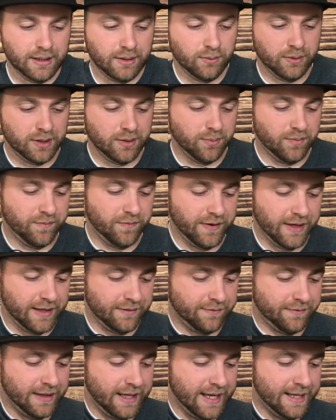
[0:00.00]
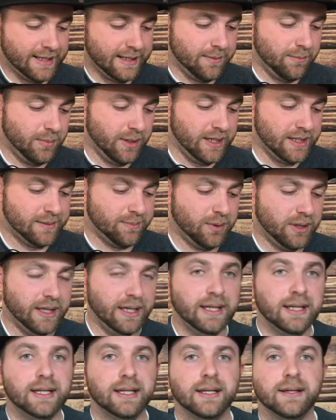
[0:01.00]
I want the flat base
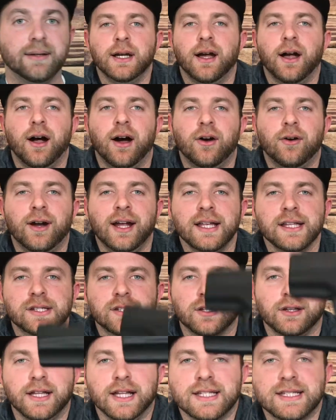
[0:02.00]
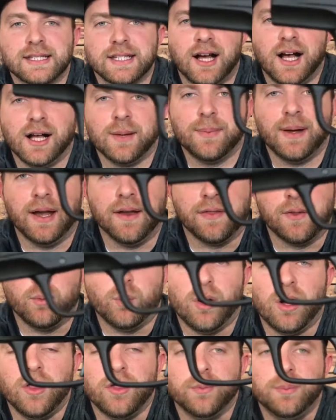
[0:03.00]
plate. All right, so let's talk about it, the
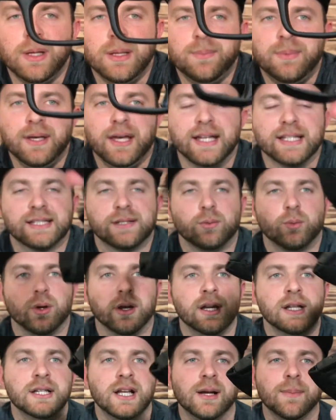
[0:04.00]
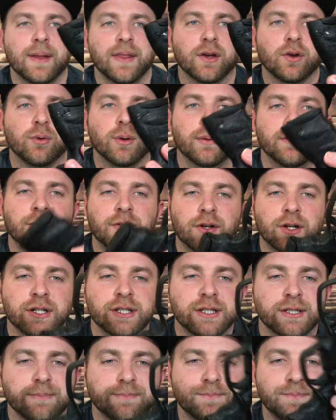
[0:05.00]
Walther PPS. We're gonna talk about the grip
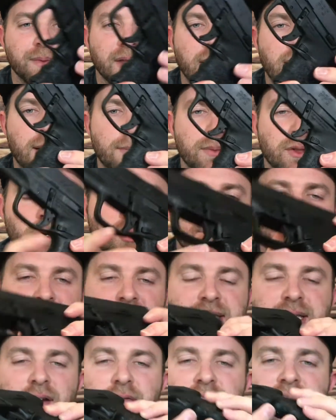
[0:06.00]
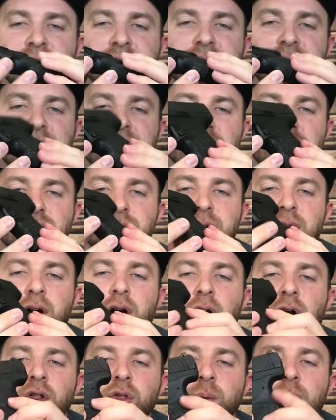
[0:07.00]
first. The grip has obviously texturing
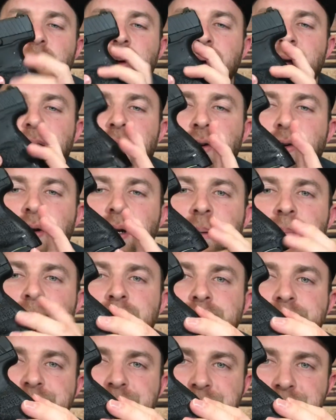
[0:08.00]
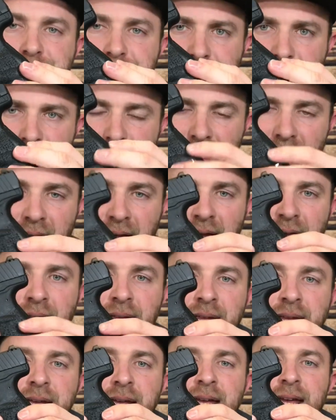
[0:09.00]
all the way around the grip.
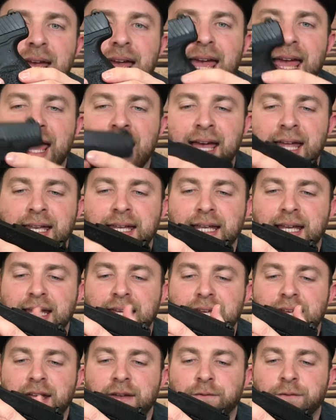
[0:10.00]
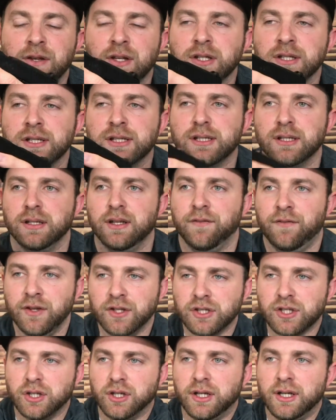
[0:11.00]
And it feels
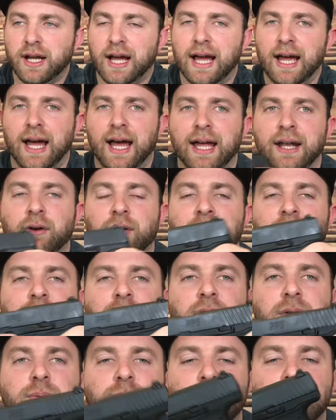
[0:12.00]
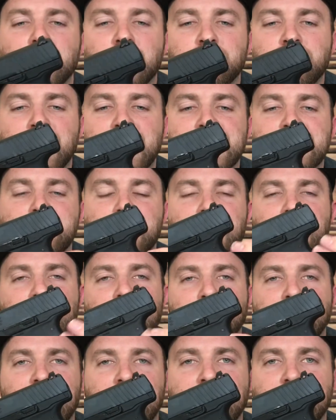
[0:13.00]
good. I don't have any real complaints about it.
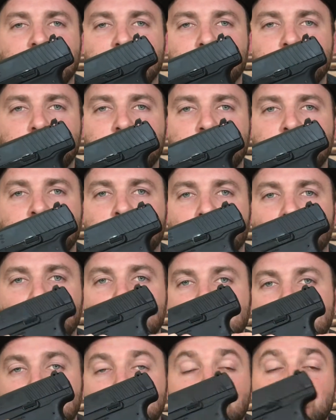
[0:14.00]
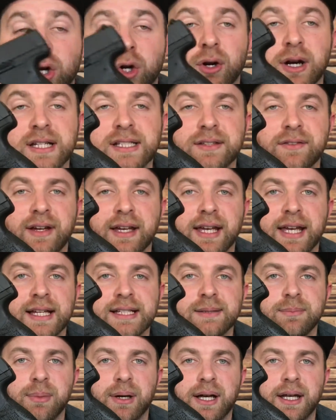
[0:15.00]
I'd like it to be a little more aggressive, I
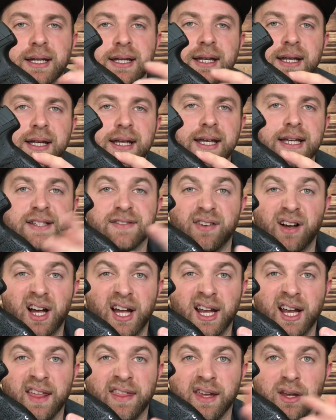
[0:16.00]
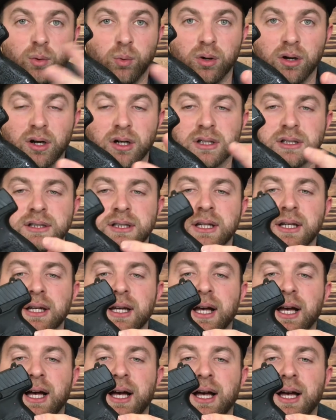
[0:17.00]
guess, but it's fine. I think it works.
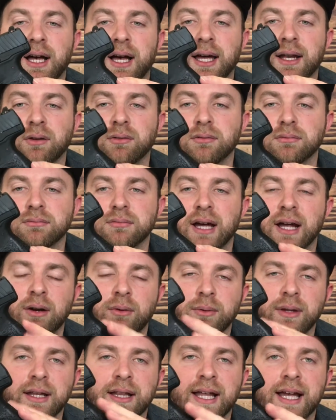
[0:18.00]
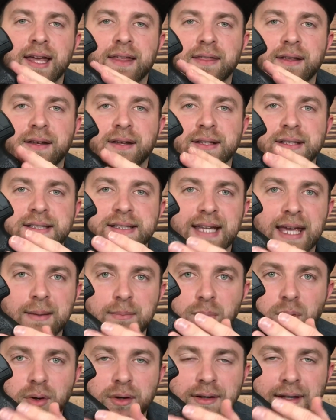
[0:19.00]
I don't really like the
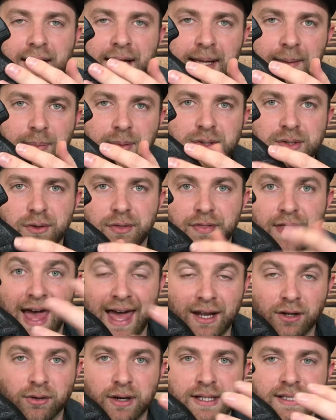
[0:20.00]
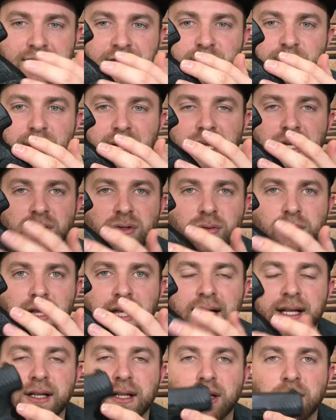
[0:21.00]
skateboard type, so that aggressive, but I do
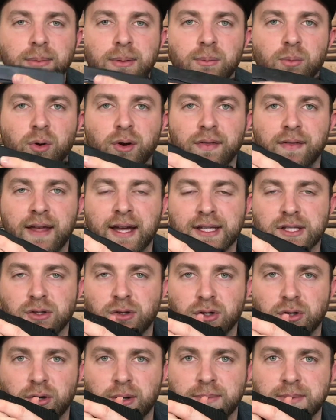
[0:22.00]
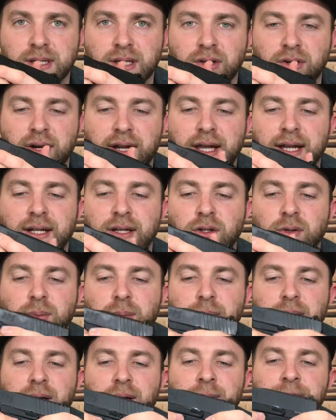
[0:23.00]
like a little bit more than that, so it grips into your hand a little
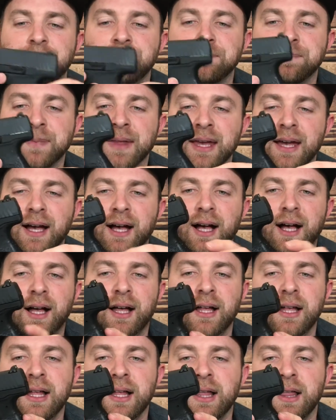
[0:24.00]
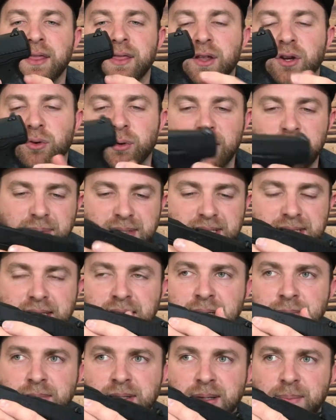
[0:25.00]
bit better. The grip
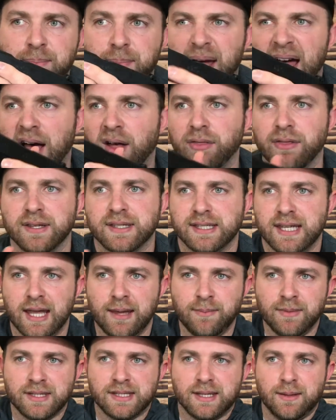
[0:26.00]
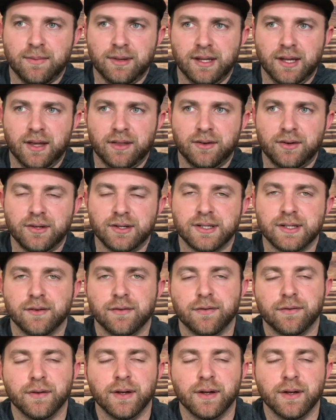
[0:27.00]
seems about the same as some of the others.